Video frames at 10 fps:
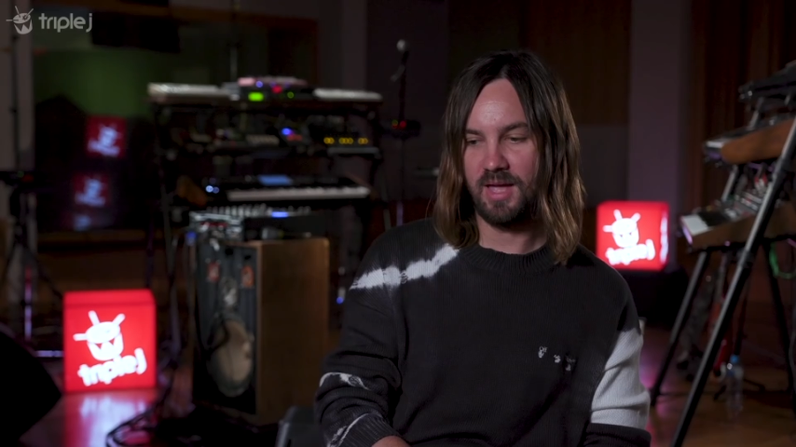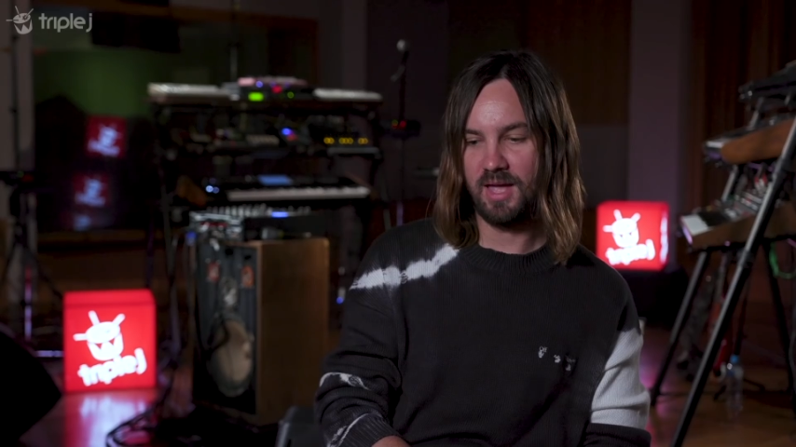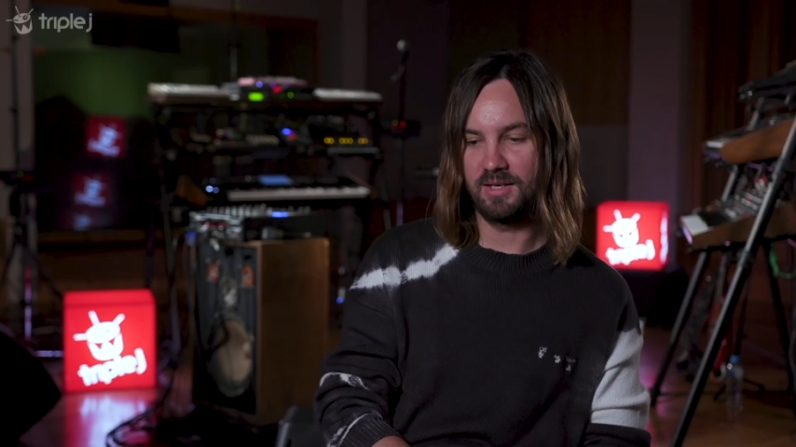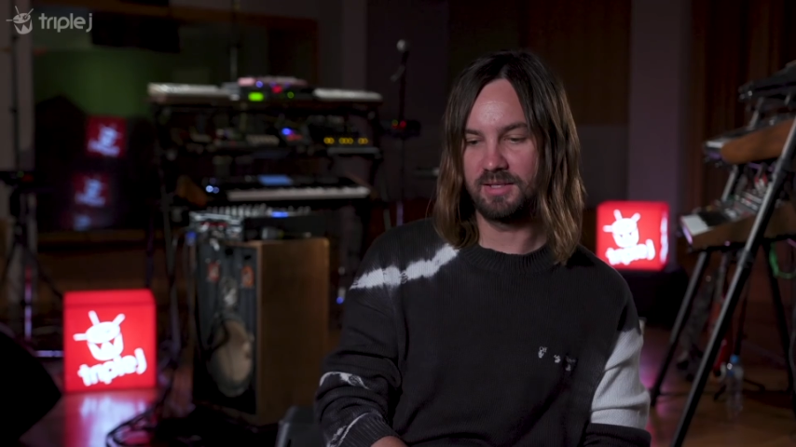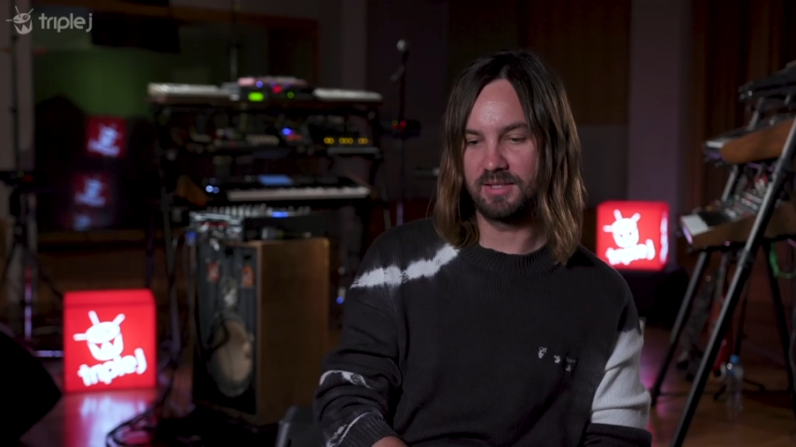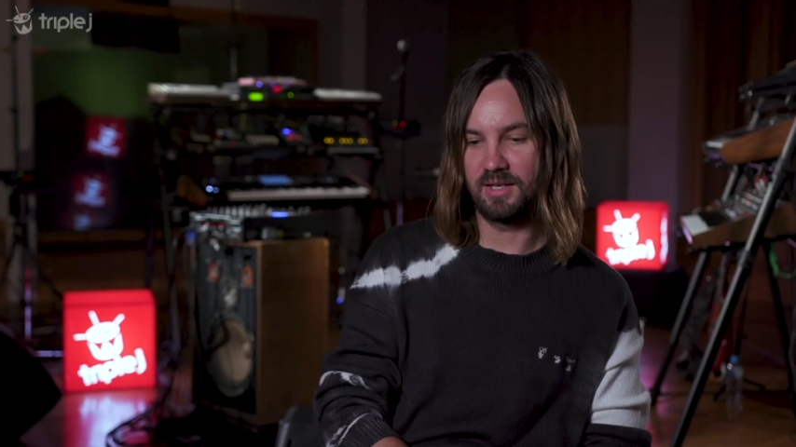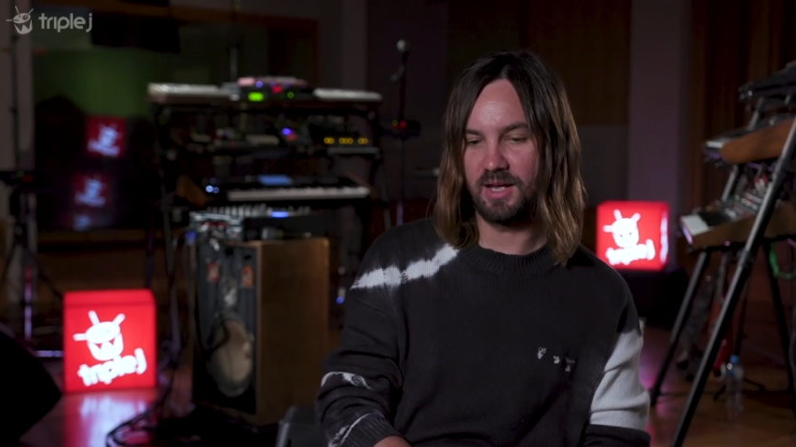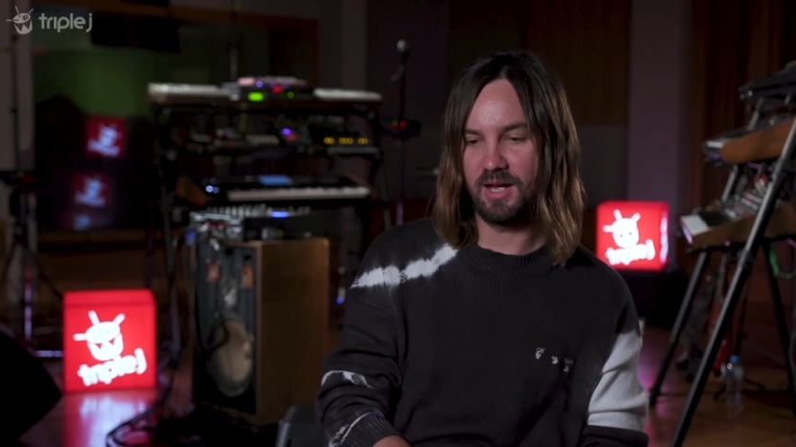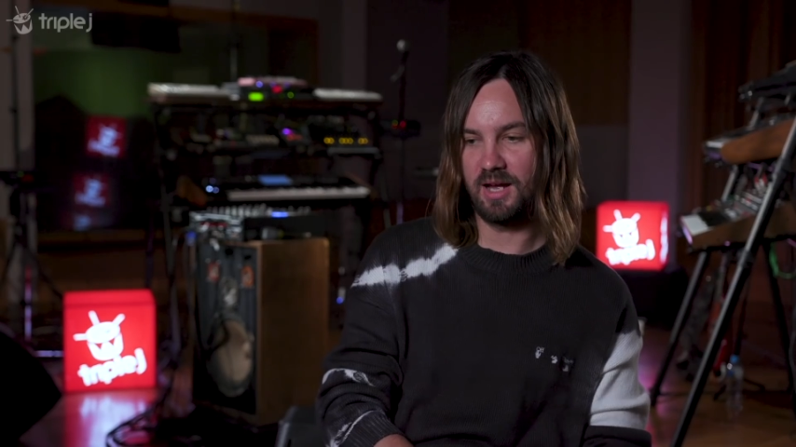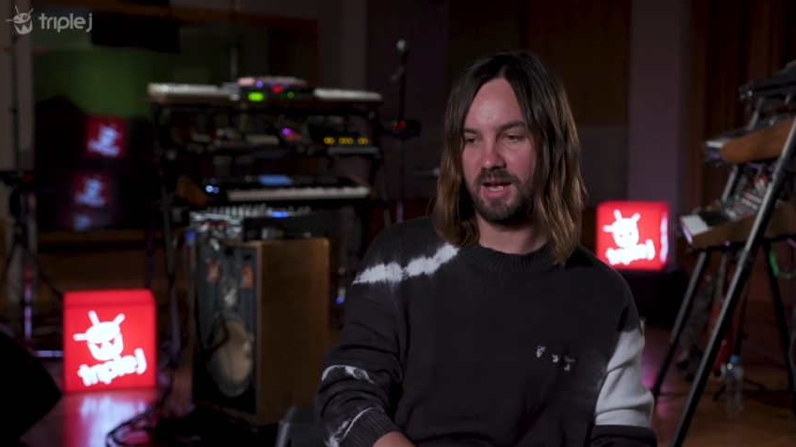And
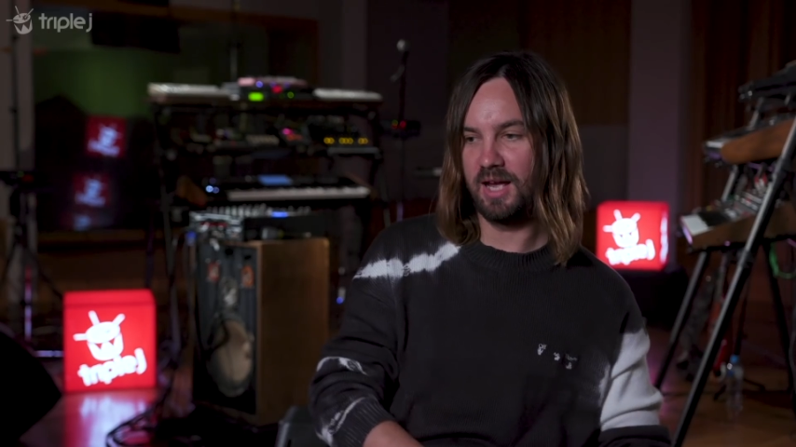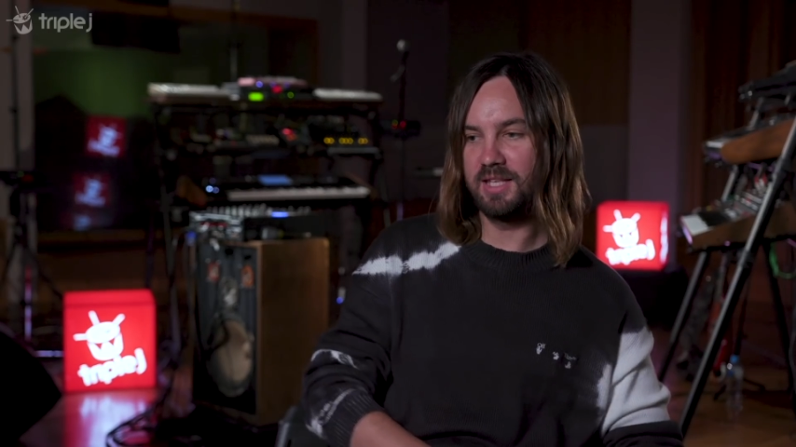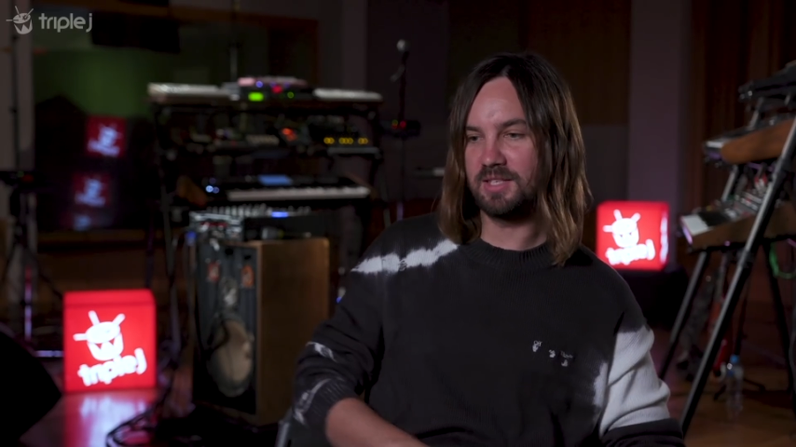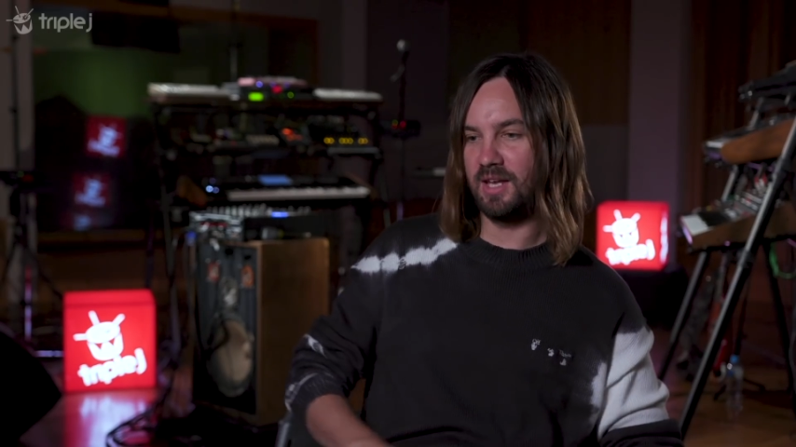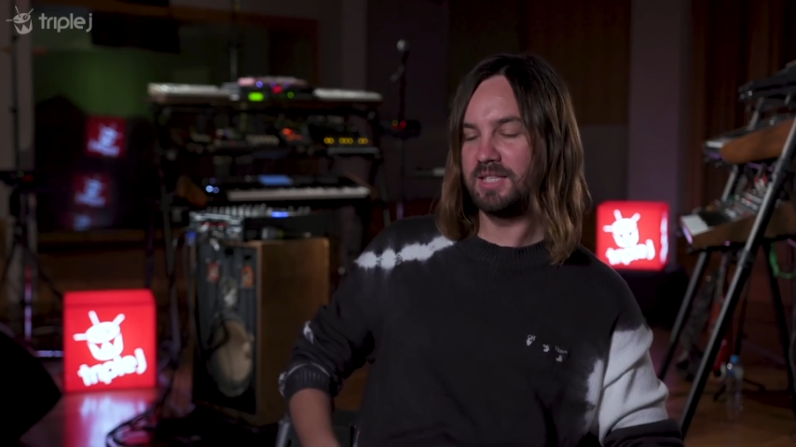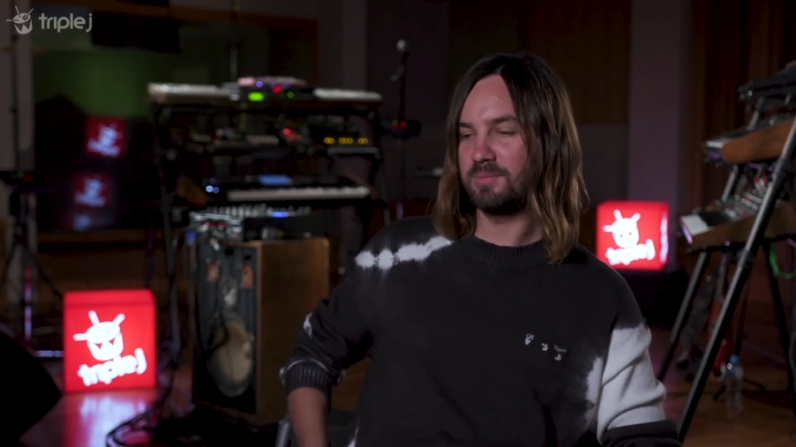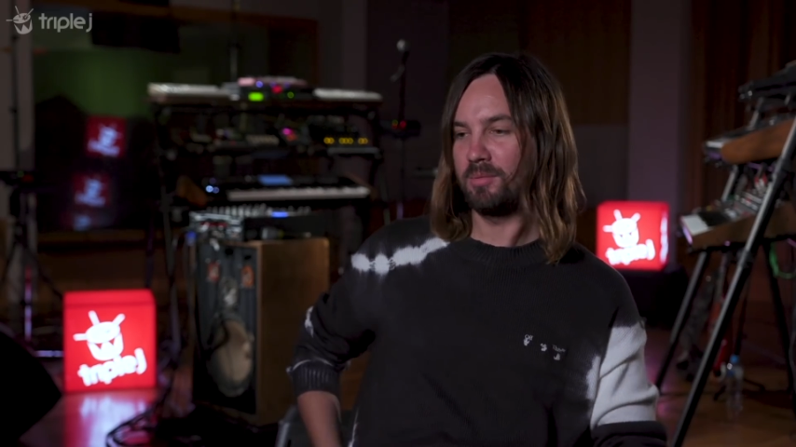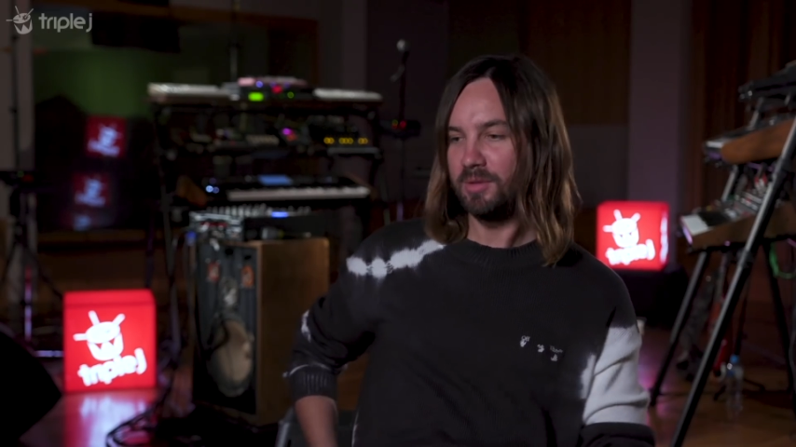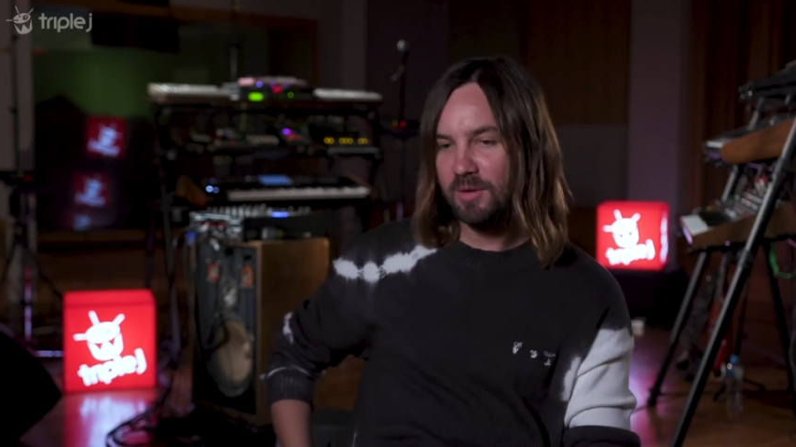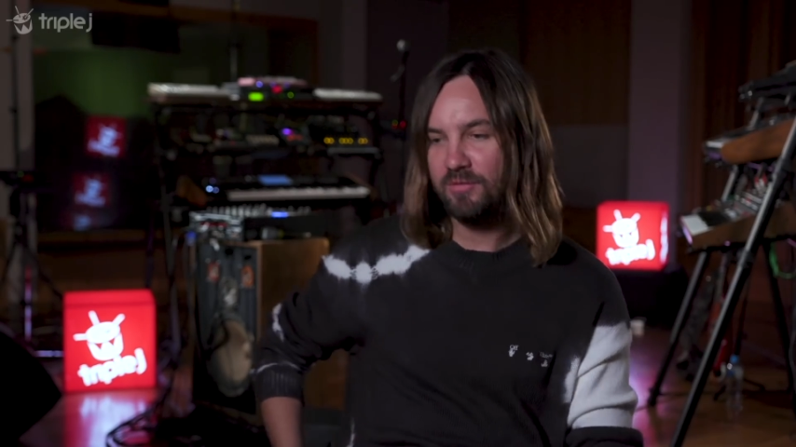it's
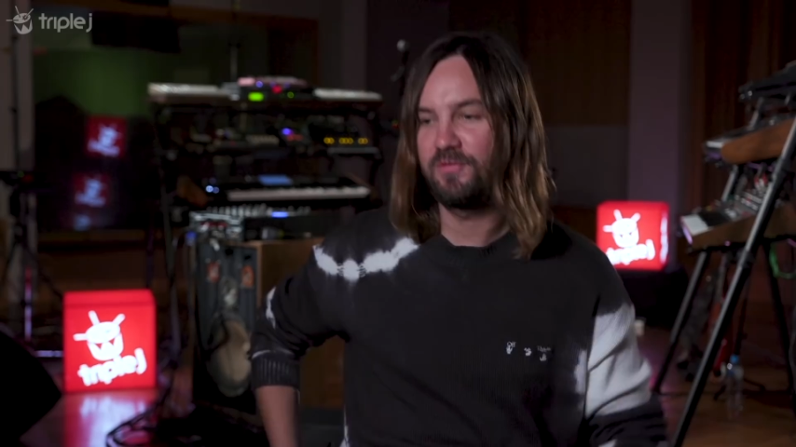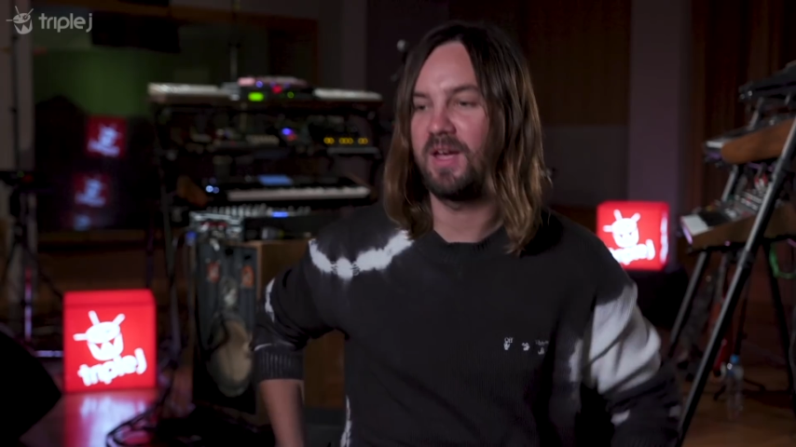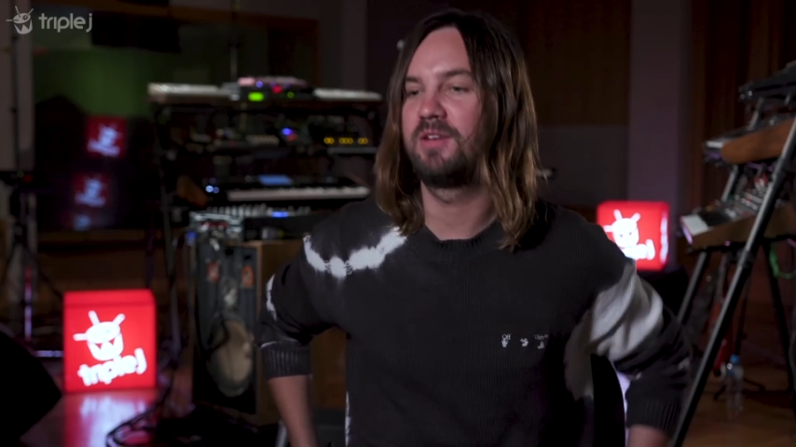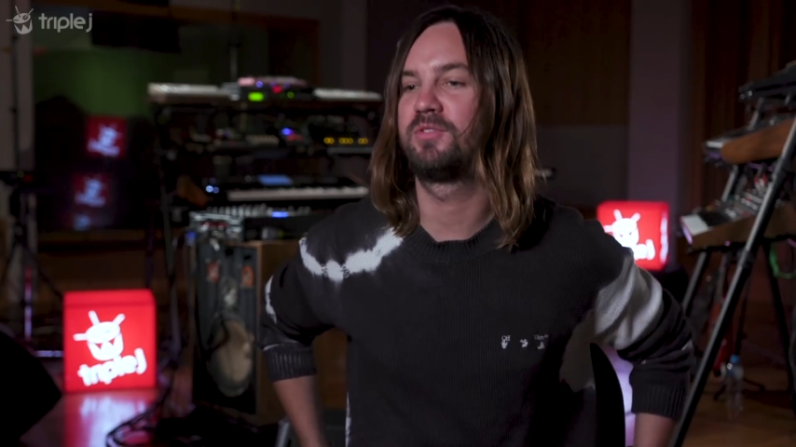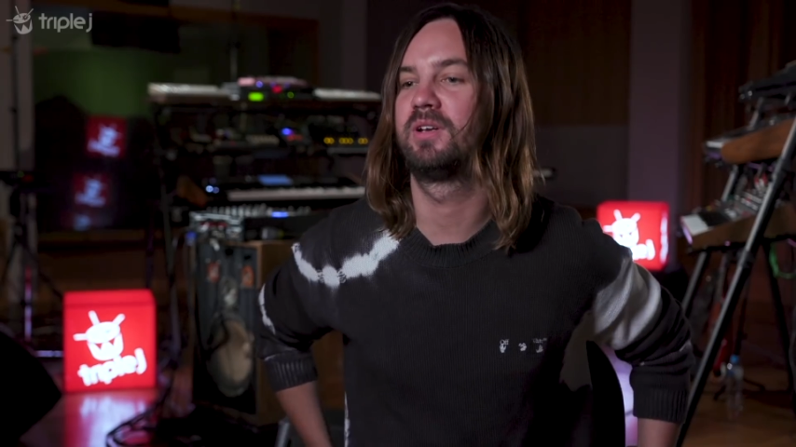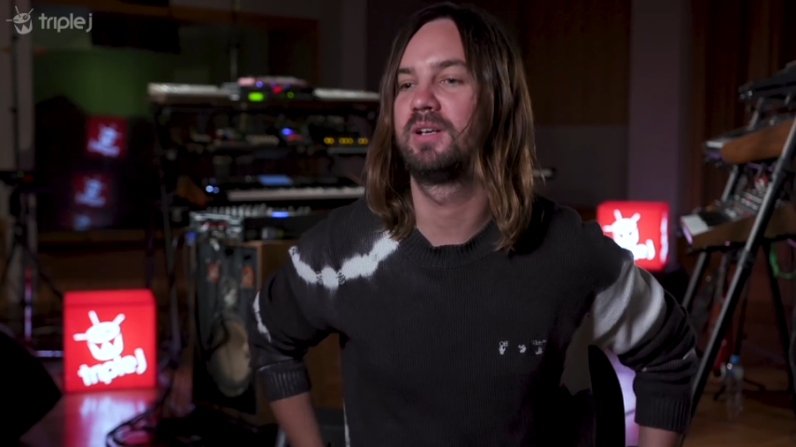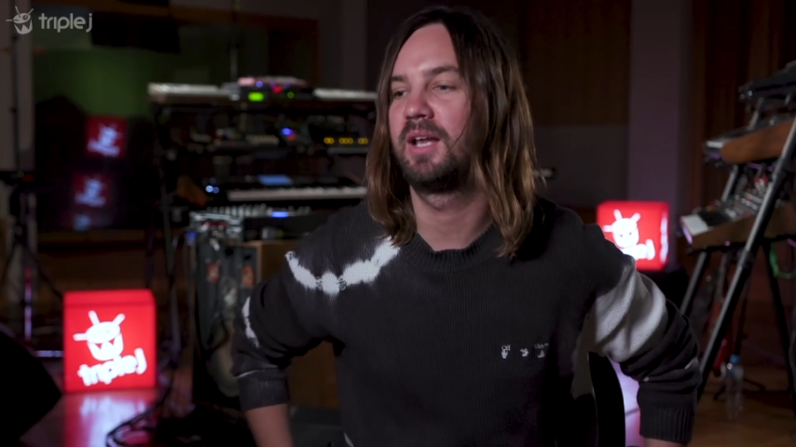probably my favorite